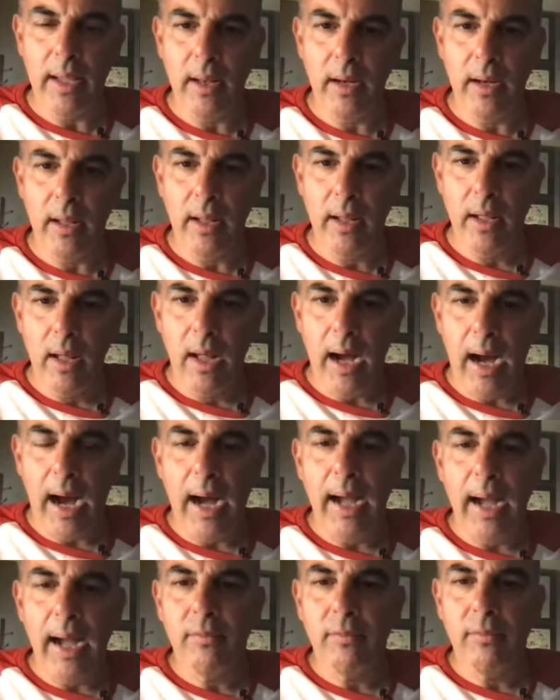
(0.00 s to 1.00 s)
in,
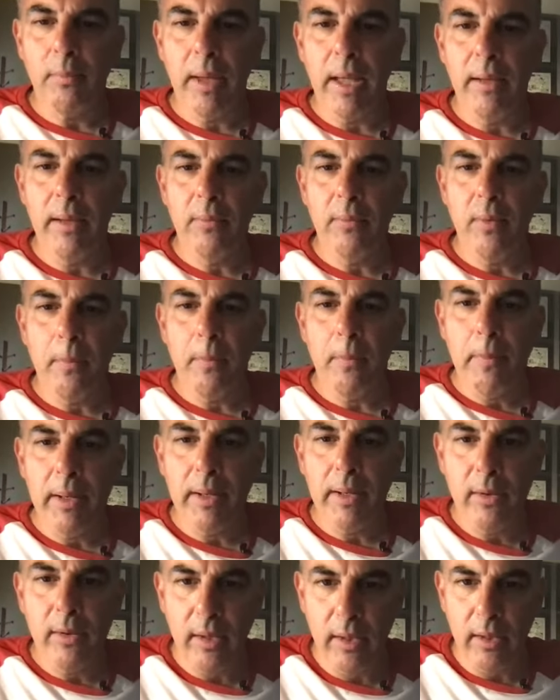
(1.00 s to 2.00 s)
I have to pay
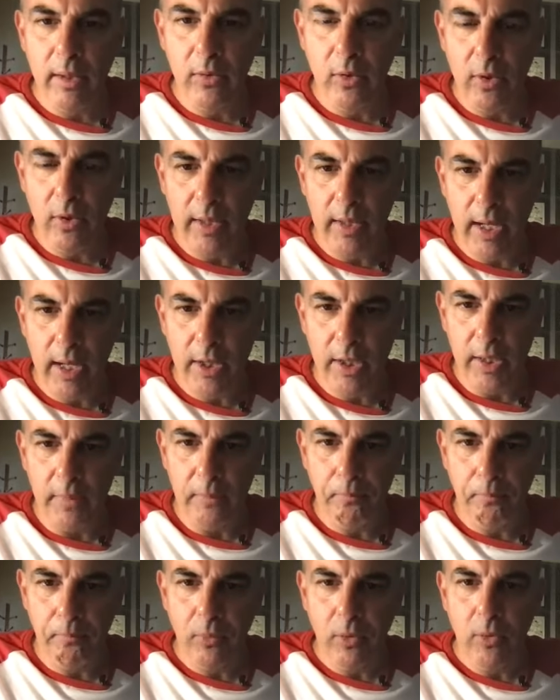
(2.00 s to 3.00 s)
particular
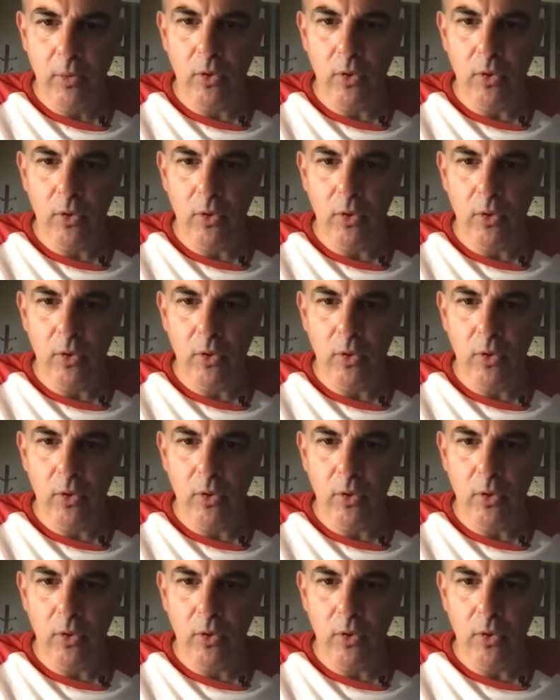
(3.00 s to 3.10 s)
attention